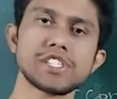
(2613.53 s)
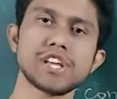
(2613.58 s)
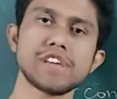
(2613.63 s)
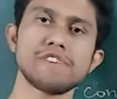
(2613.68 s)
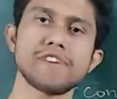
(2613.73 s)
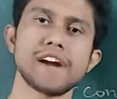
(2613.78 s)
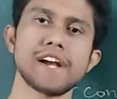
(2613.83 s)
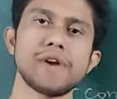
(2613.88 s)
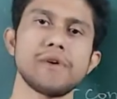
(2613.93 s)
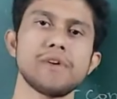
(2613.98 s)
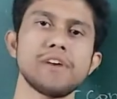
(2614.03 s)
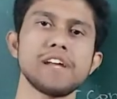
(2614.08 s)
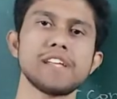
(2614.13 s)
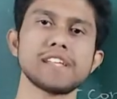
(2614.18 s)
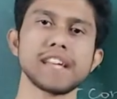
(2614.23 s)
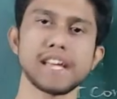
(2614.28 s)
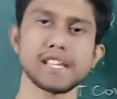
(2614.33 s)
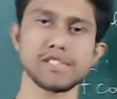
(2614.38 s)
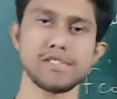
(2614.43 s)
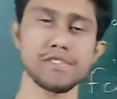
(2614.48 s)
is defined only
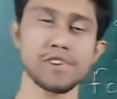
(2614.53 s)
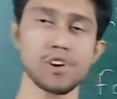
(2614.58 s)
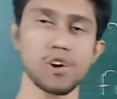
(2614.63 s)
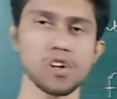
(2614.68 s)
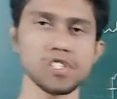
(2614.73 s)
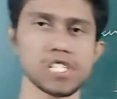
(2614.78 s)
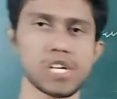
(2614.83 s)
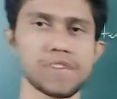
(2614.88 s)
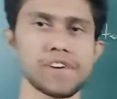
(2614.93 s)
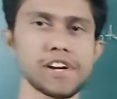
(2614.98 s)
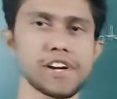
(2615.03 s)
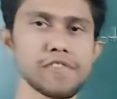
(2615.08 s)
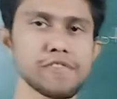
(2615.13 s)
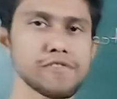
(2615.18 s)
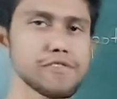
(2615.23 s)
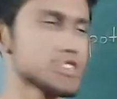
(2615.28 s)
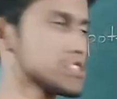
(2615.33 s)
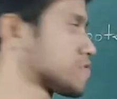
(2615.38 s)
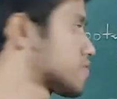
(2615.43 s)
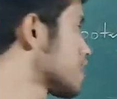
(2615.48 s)
in the case of a conservative
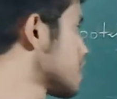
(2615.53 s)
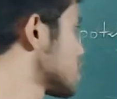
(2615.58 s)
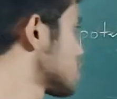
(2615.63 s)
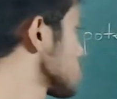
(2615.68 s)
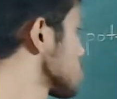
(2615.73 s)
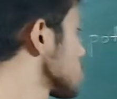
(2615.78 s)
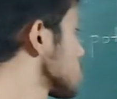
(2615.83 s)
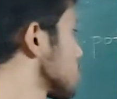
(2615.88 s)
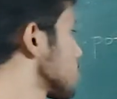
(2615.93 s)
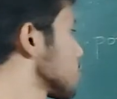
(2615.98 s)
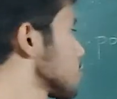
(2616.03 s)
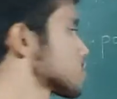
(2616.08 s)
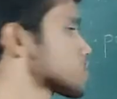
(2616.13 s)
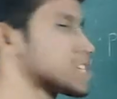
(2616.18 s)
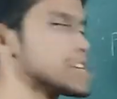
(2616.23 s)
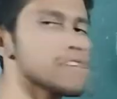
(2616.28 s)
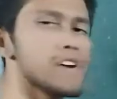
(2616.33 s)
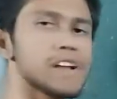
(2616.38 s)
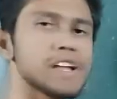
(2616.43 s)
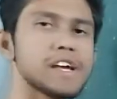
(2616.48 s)
force field. So the
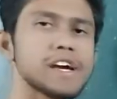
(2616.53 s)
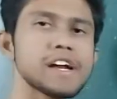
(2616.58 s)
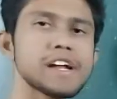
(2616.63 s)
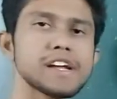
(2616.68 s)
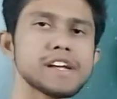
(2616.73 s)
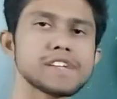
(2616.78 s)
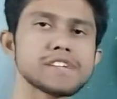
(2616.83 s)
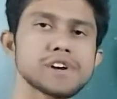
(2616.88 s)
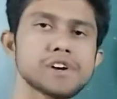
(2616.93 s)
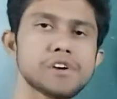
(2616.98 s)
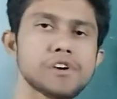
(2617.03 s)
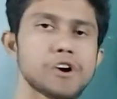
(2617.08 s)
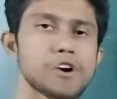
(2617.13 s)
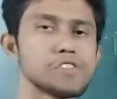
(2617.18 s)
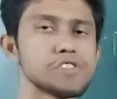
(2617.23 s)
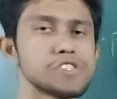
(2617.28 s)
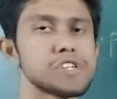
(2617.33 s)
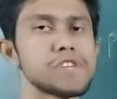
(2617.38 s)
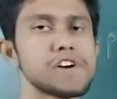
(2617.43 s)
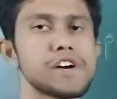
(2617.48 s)
force given here is a
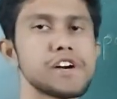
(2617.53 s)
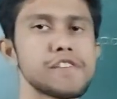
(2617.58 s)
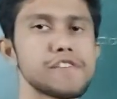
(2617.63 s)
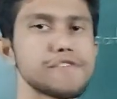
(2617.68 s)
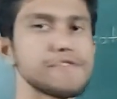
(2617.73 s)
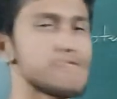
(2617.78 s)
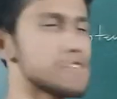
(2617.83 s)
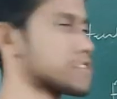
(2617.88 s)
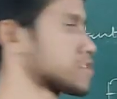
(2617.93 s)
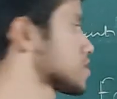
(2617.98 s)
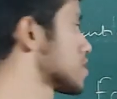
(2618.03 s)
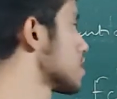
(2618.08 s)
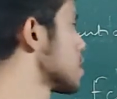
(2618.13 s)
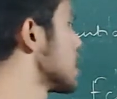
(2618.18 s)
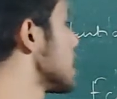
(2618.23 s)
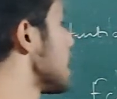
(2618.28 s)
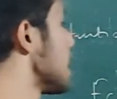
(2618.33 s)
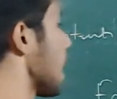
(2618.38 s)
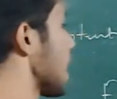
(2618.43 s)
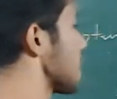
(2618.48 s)
conservative force,
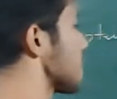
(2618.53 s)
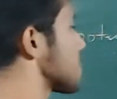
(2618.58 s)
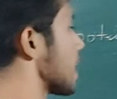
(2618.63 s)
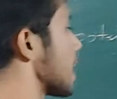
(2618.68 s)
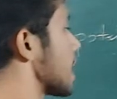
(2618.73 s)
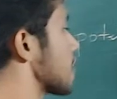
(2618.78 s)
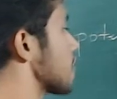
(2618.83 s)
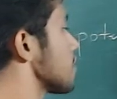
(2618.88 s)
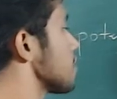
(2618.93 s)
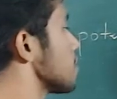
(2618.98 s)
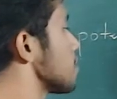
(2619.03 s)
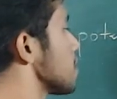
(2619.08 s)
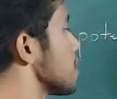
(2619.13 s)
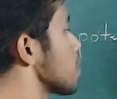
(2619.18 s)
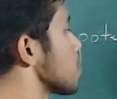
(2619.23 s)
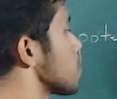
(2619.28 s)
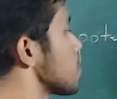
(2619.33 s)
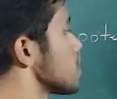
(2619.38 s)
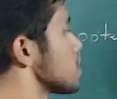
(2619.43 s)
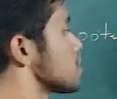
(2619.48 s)
and that will be
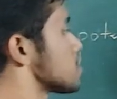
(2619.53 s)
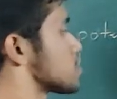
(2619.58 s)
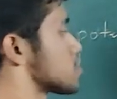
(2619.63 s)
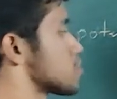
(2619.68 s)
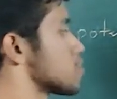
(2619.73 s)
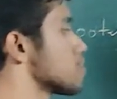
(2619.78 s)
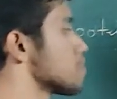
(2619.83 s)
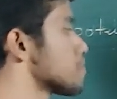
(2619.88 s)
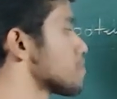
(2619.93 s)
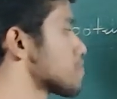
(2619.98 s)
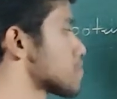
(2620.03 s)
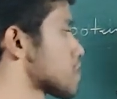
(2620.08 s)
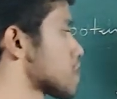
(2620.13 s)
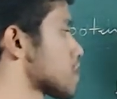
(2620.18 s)
equals to